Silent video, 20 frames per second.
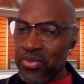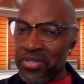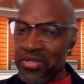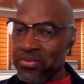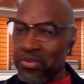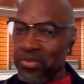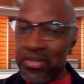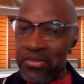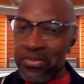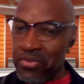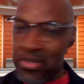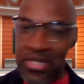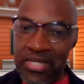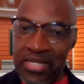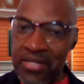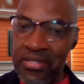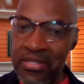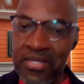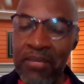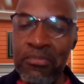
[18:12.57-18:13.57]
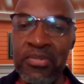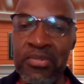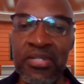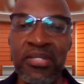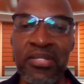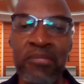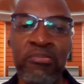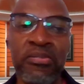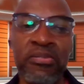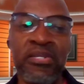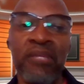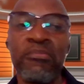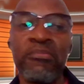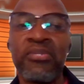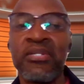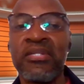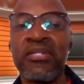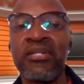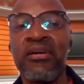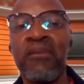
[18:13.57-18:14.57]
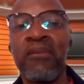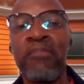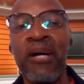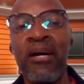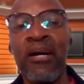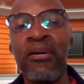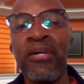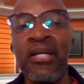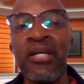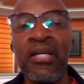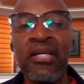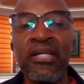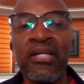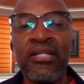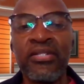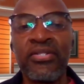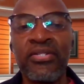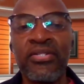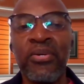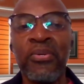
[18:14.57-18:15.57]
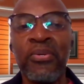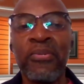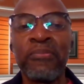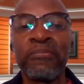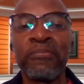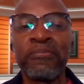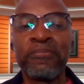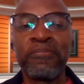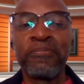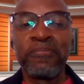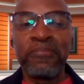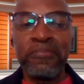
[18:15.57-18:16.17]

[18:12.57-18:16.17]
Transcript: What these assumptions and presumptions are about. So